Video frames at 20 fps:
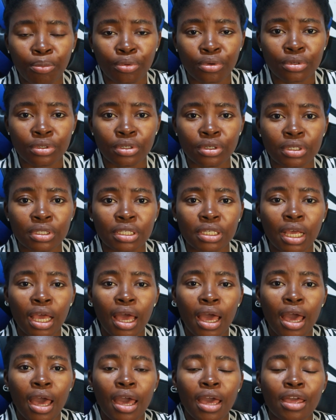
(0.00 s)
product
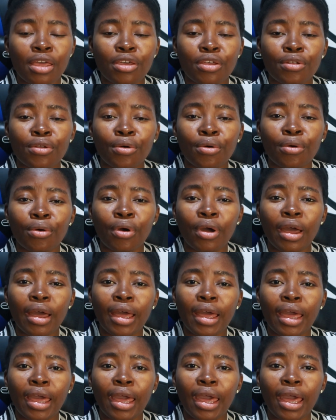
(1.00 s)
you know
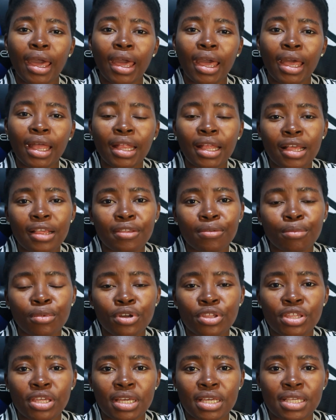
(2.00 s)
in as
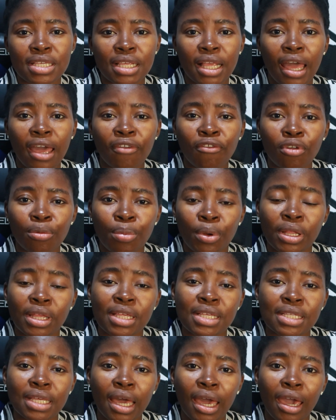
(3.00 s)
much as
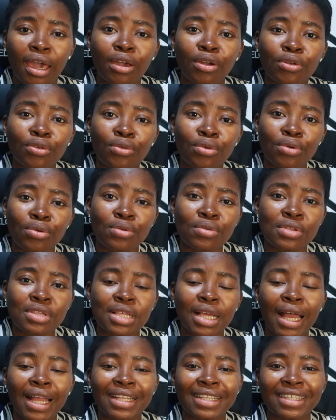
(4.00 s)
everybody's hair
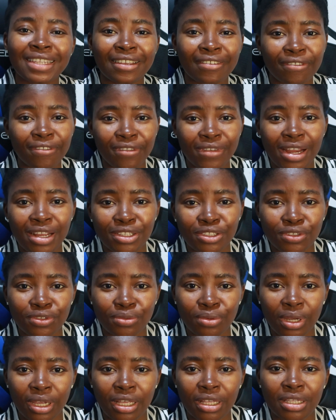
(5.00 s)
grows at different
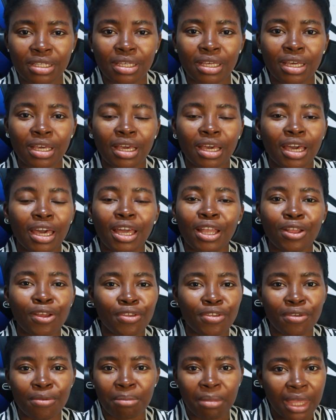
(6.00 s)
rates it
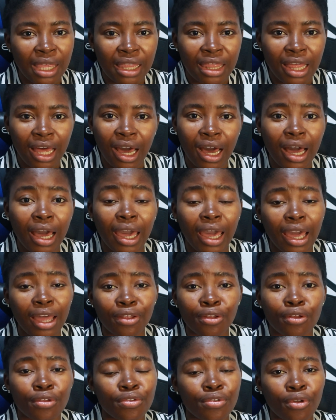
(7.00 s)
doesn't mean that our
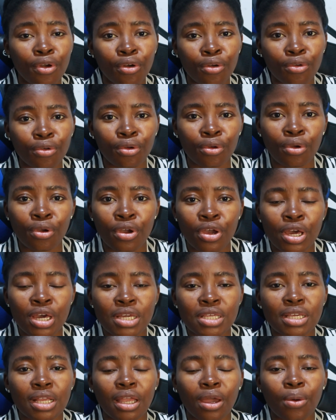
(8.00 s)
hair does not grow
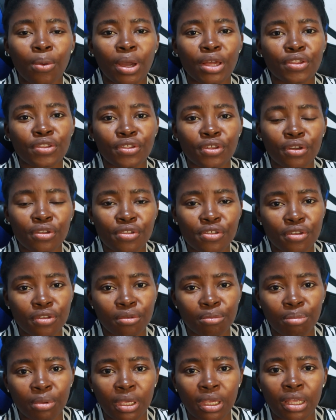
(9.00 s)
so the question
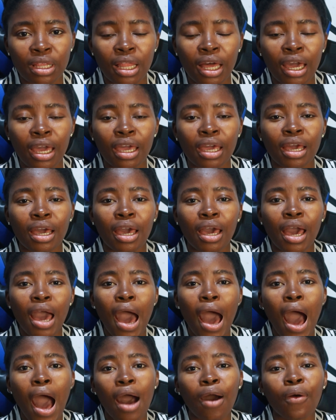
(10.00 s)
should be like
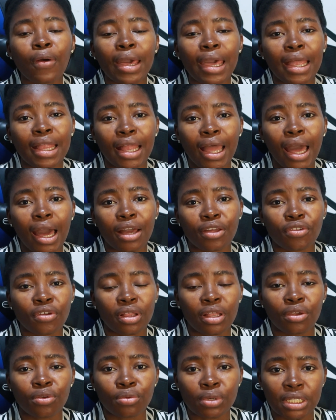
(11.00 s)
how can i
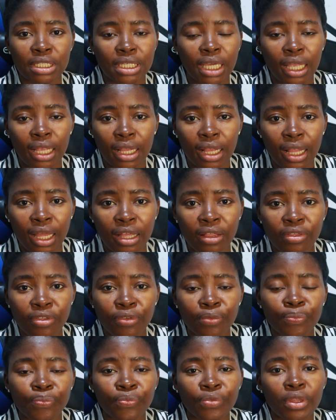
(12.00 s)
actually retain
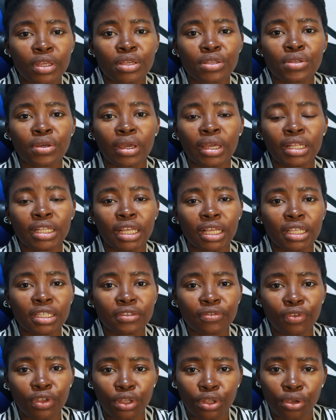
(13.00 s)
length so in
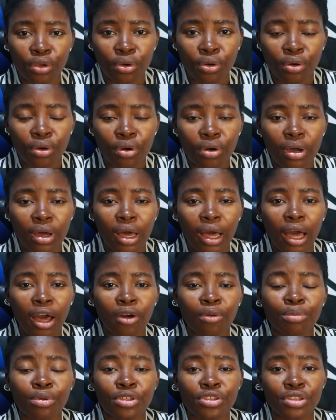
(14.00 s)
this video
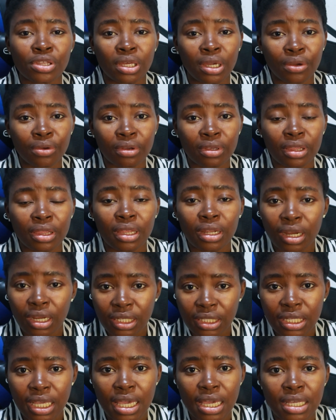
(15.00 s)
i'll be sharing
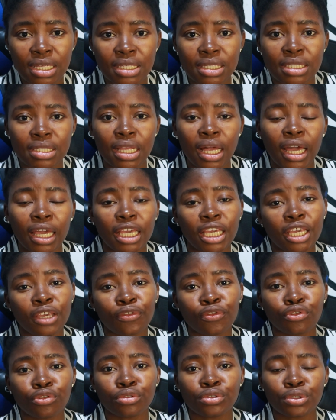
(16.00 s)
three things that
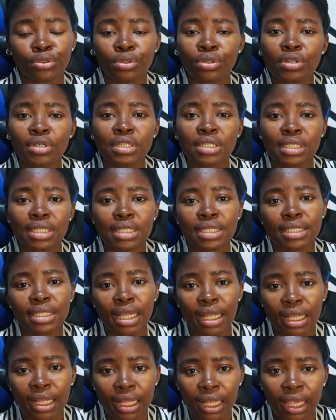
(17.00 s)
if you do
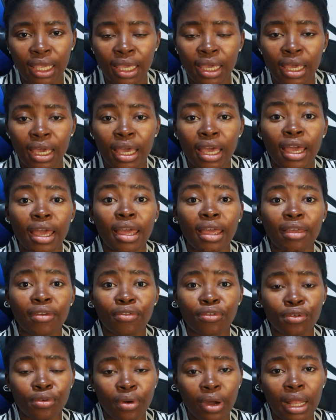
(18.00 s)
consistently
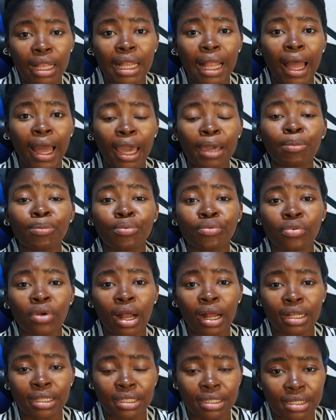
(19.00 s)
if you and i
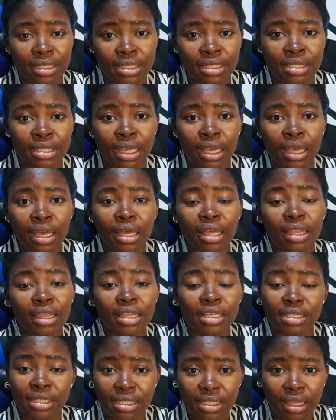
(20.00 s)
practice
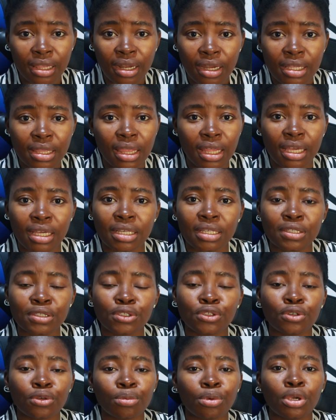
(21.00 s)
these three
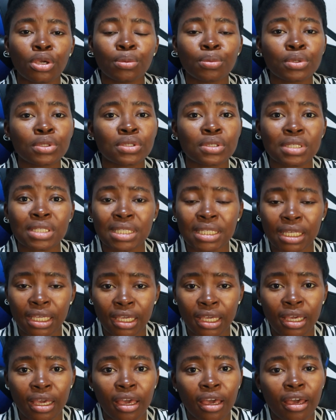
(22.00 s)
things you'll be able to
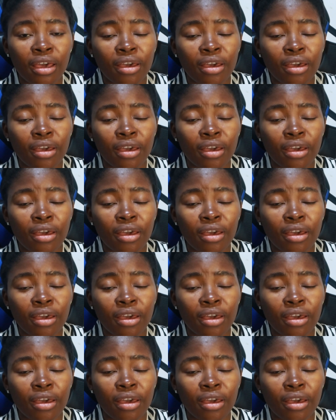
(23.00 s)
see